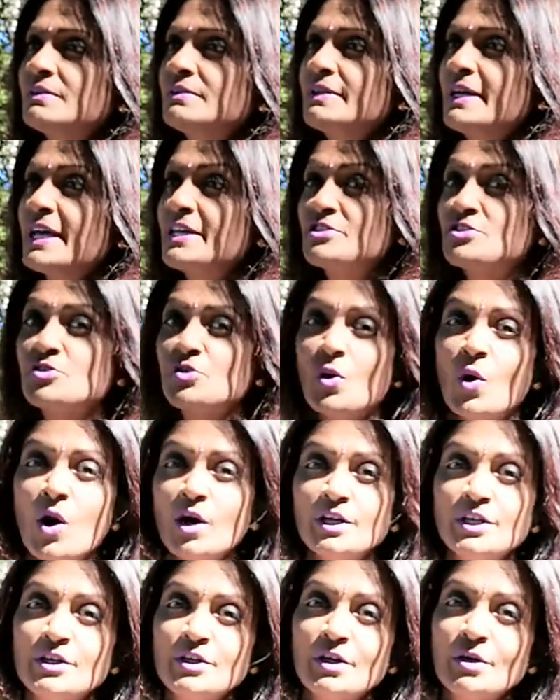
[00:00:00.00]

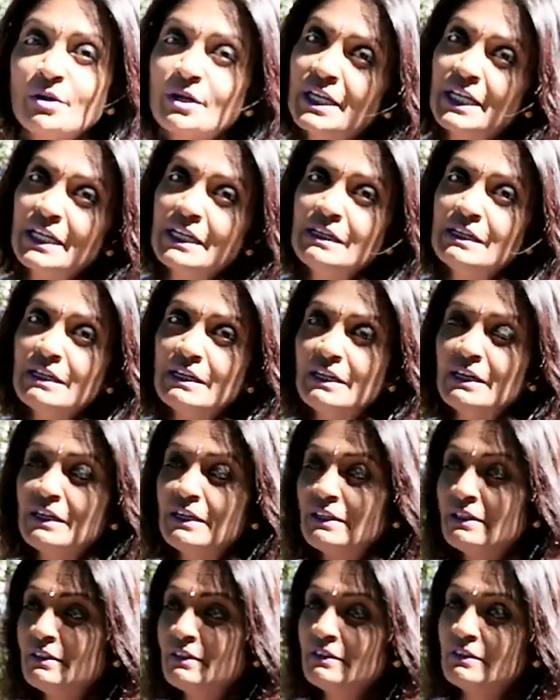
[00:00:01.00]
extraordinary
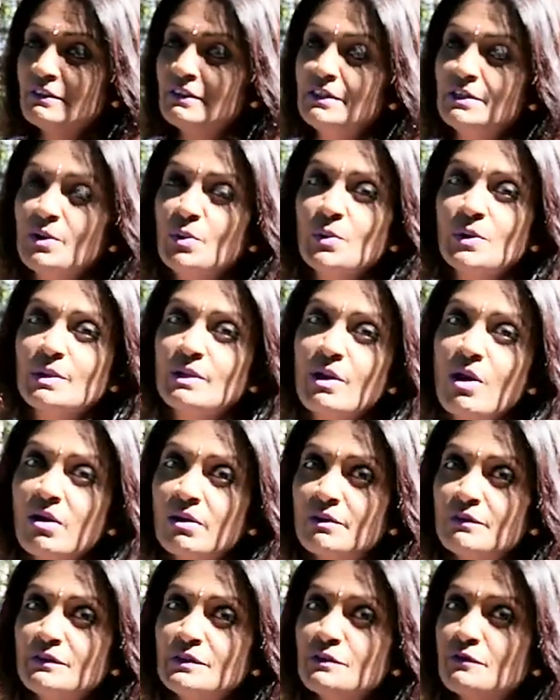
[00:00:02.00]
and, with a lot
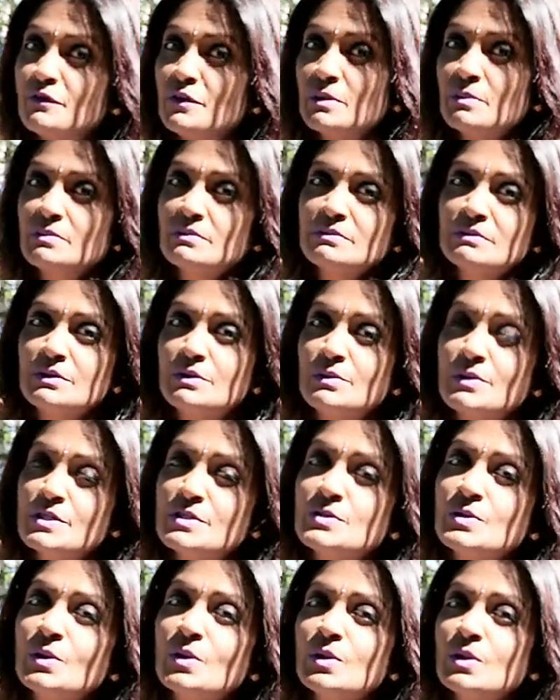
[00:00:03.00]
of different
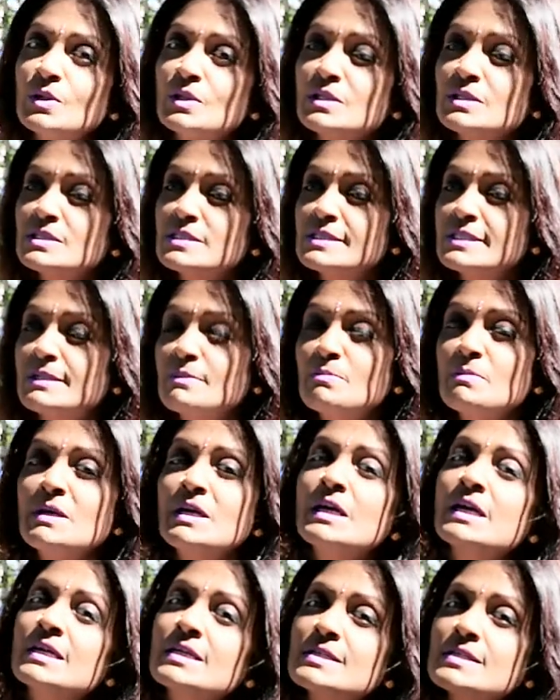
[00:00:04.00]
crystals and
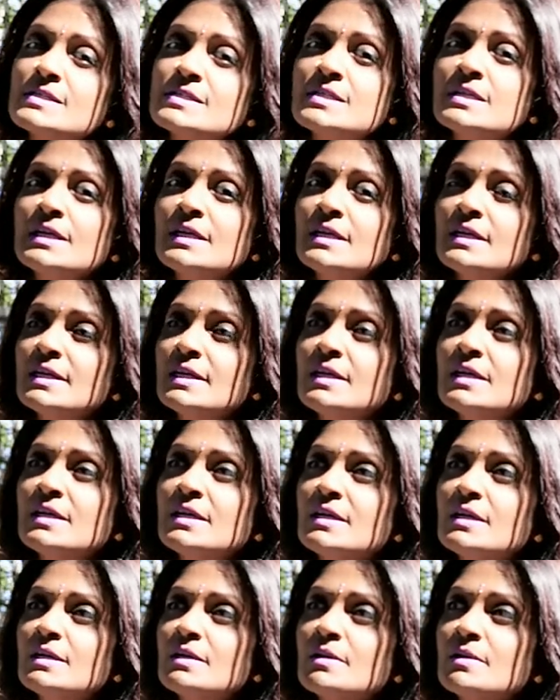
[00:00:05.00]
mix,
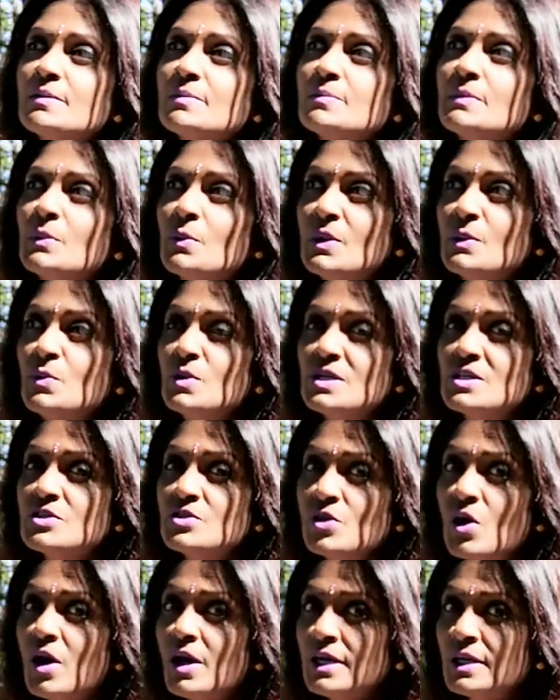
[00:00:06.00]
but when we
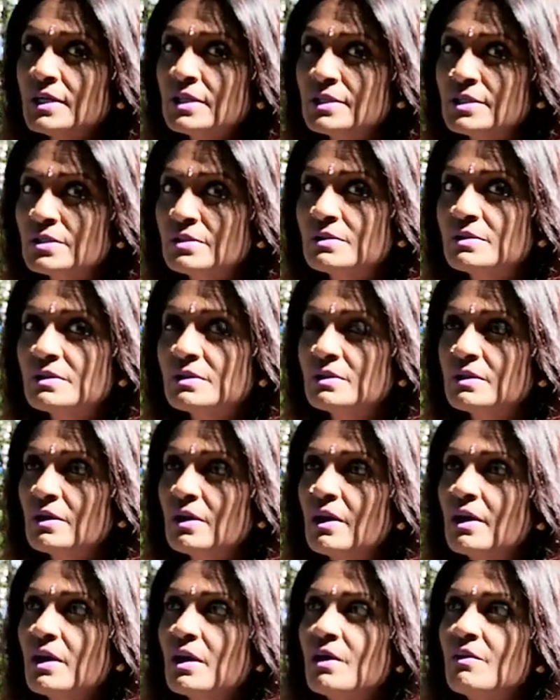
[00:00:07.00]
start
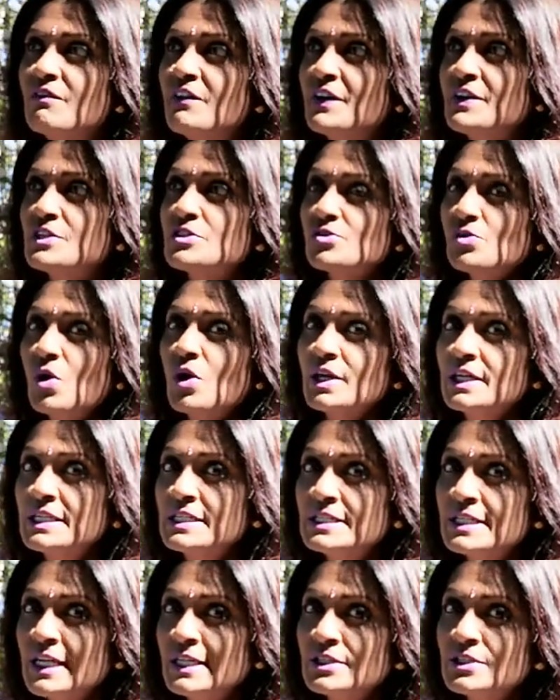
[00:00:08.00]
a very strong
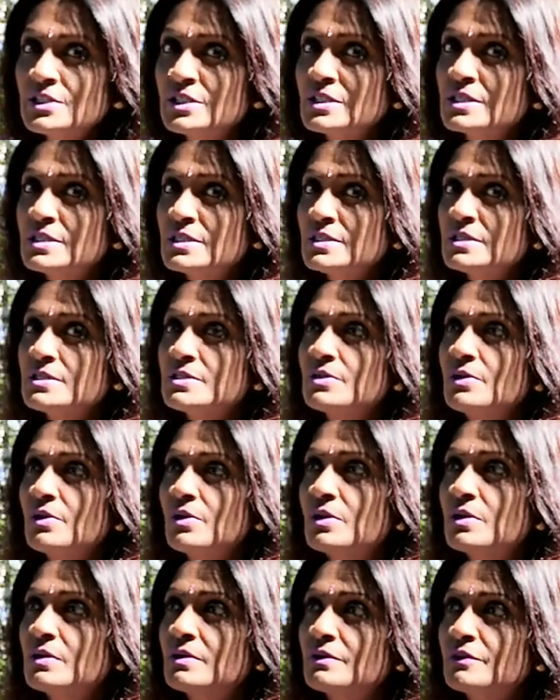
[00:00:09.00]
intentions
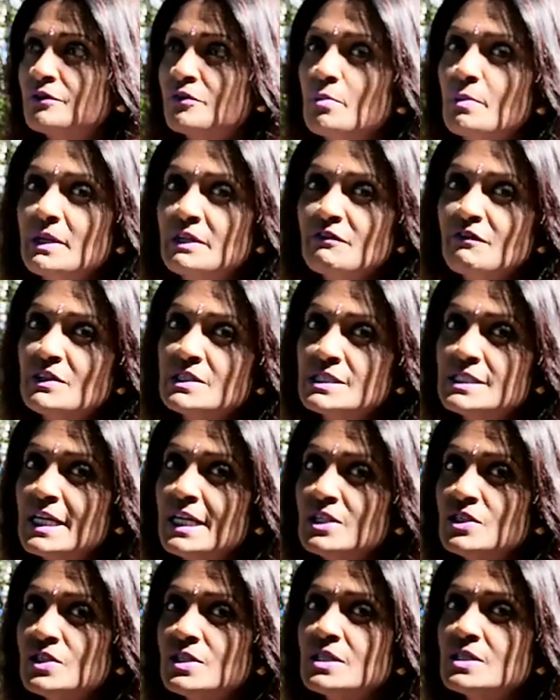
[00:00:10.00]
or for
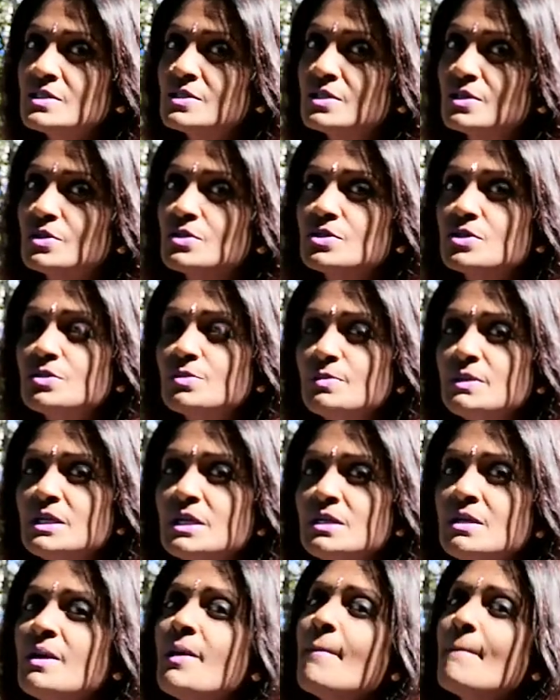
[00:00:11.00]
manifestation, it's good to
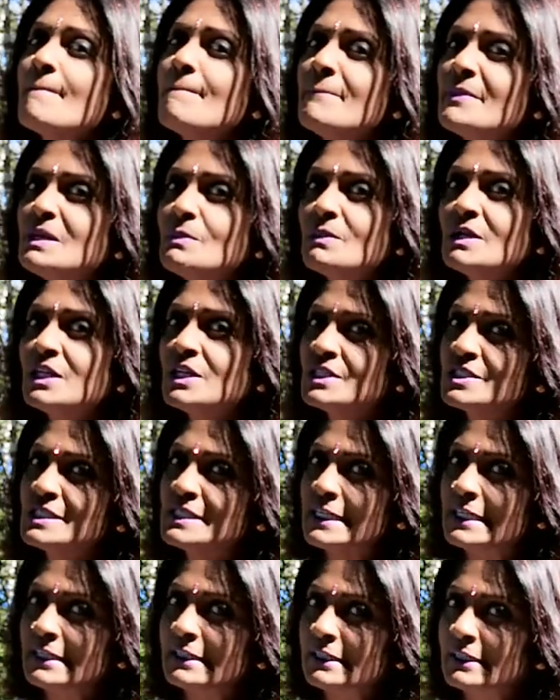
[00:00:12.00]
be
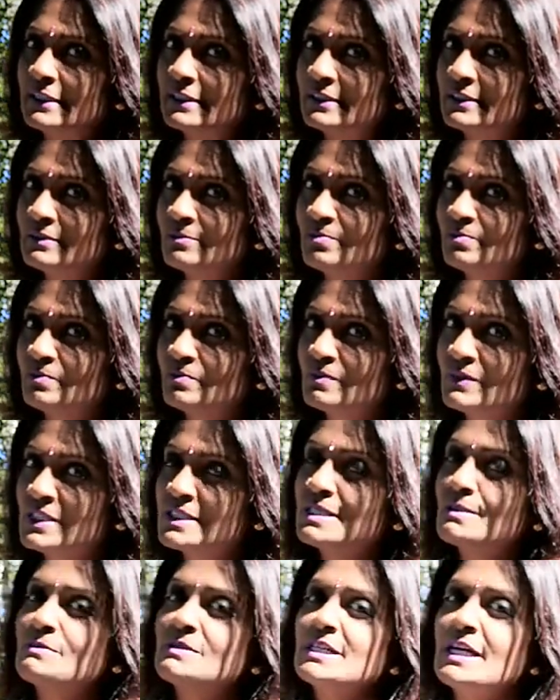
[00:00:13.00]
minimalistic
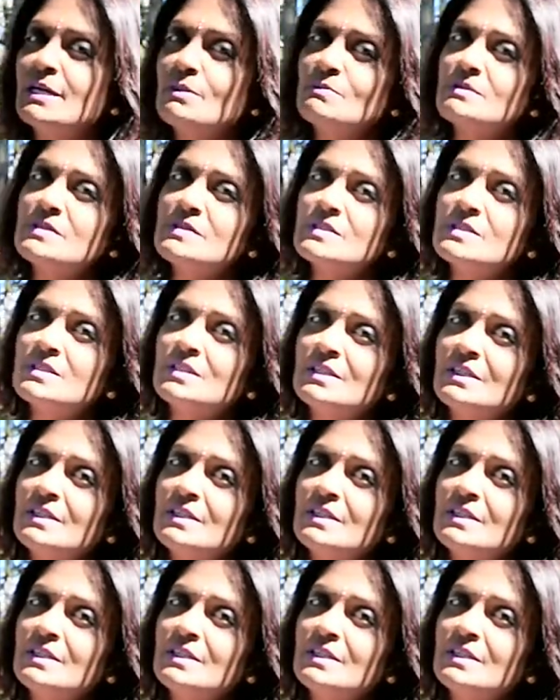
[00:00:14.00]
sometimes.